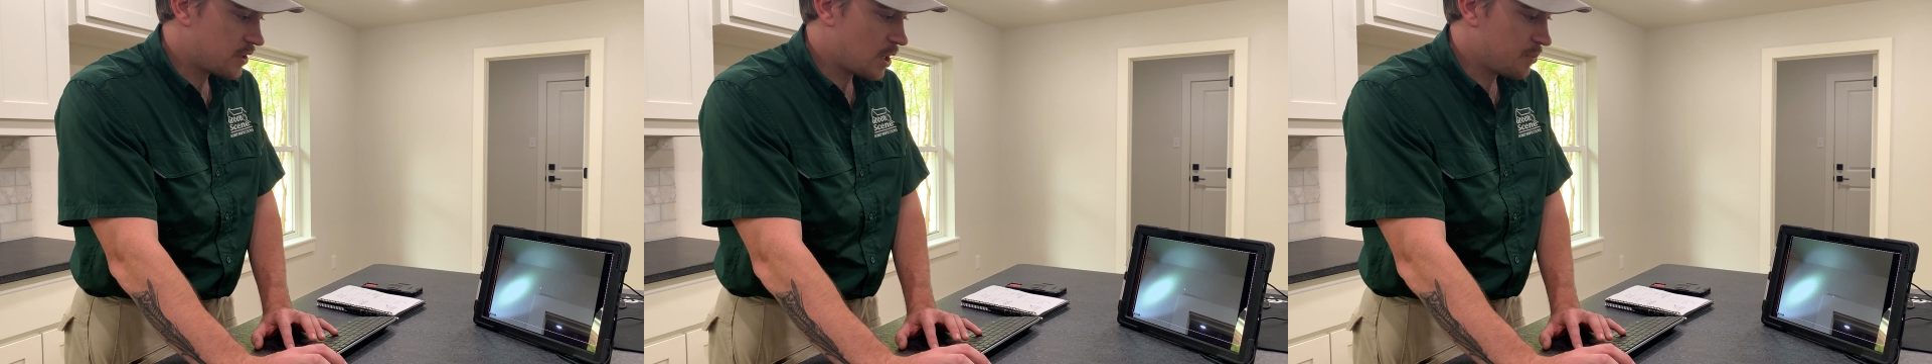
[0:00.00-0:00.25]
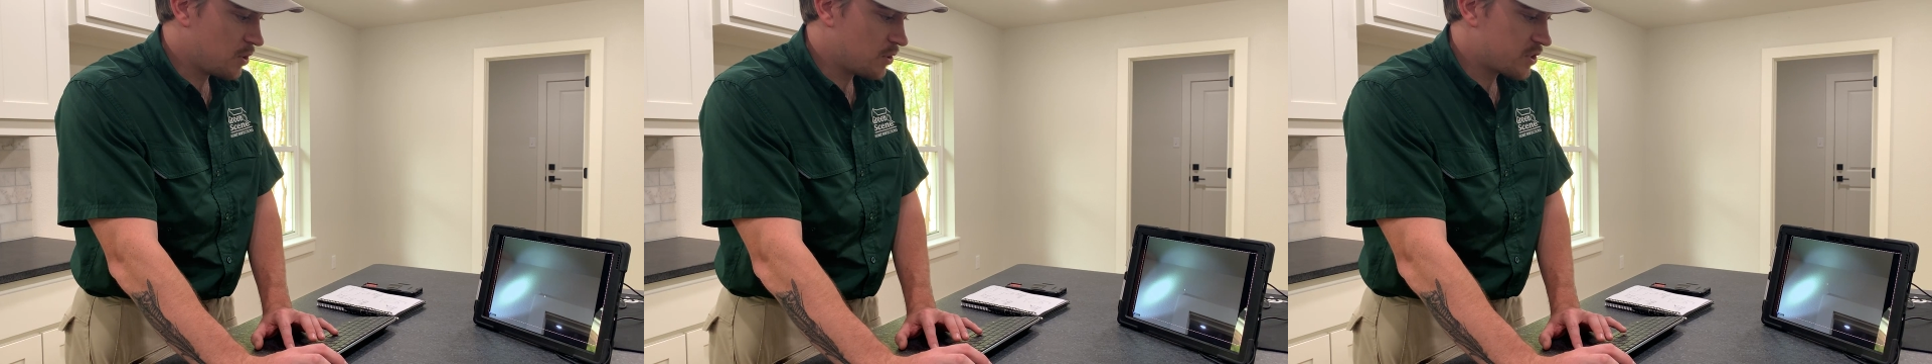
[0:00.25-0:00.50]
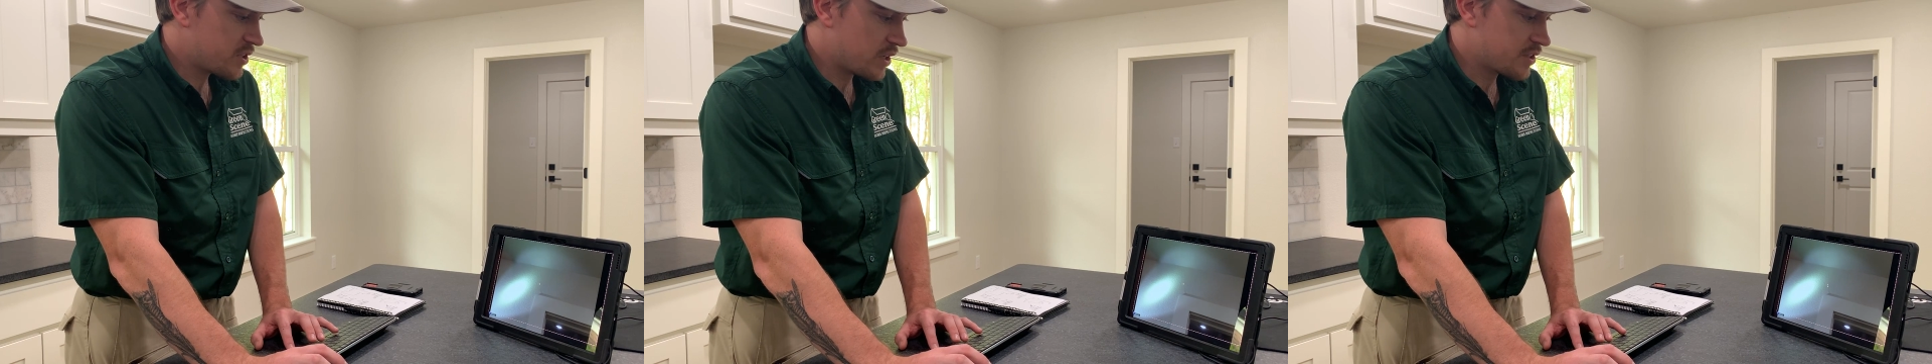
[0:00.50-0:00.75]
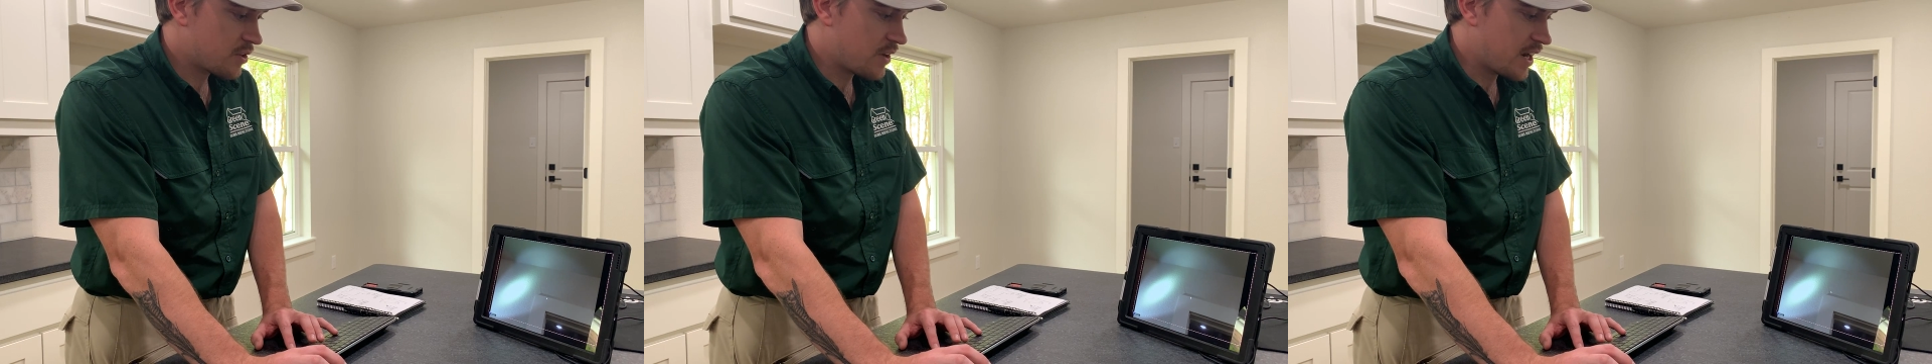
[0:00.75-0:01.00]
couple little
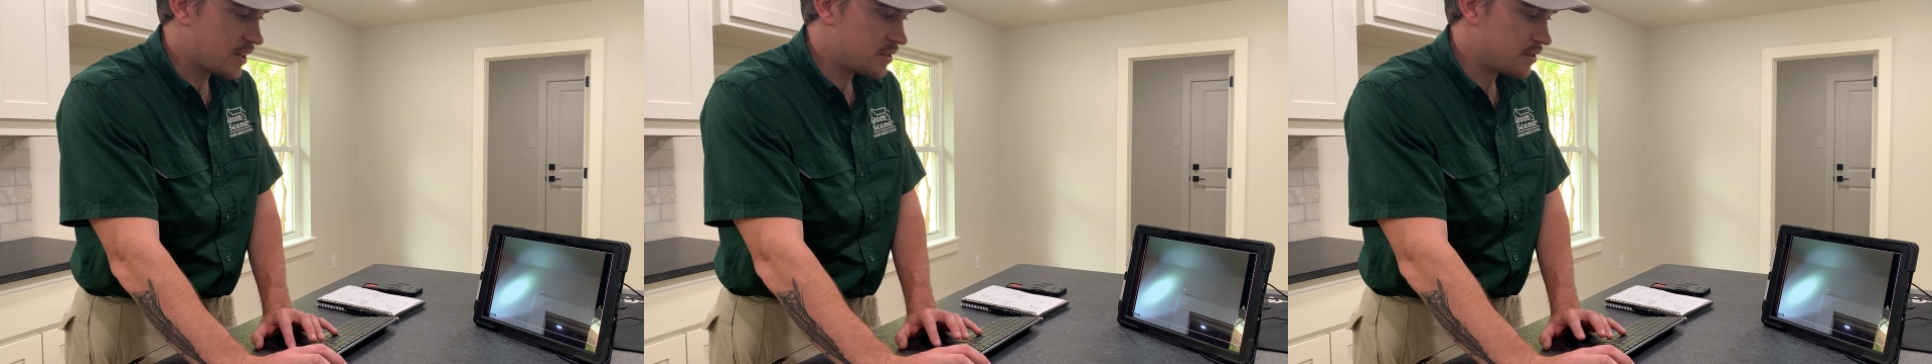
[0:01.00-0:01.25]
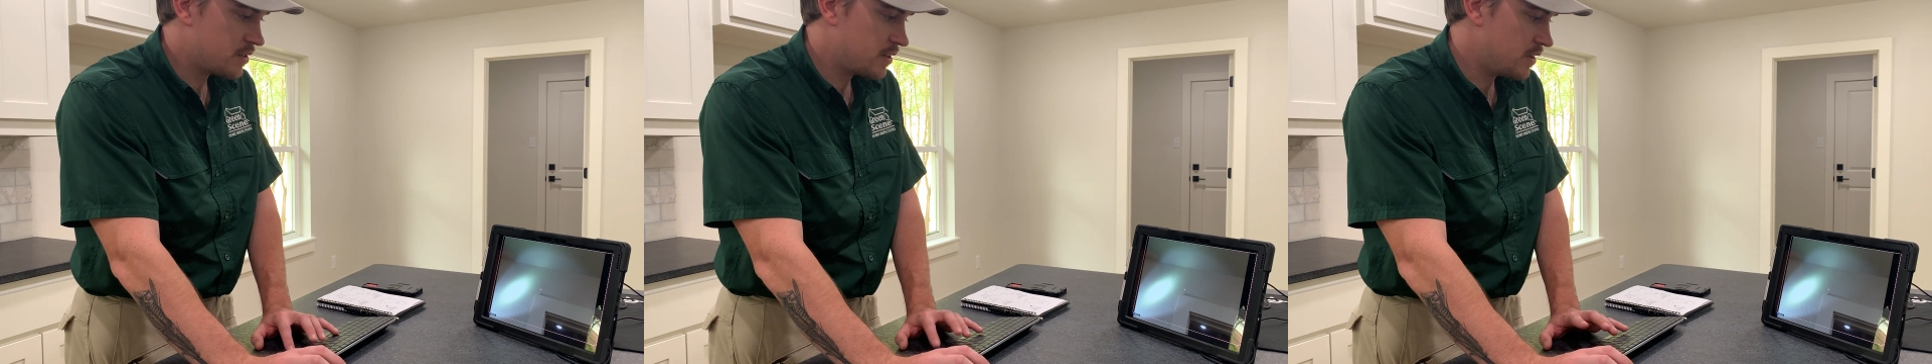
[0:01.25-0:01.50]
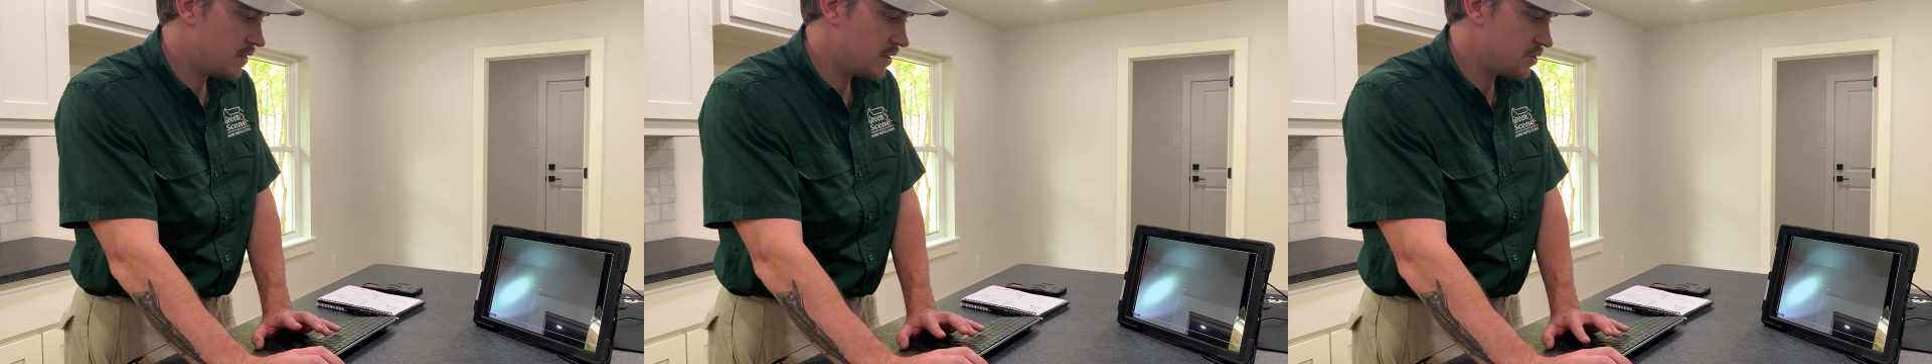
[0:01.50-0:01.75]
stress cracks in the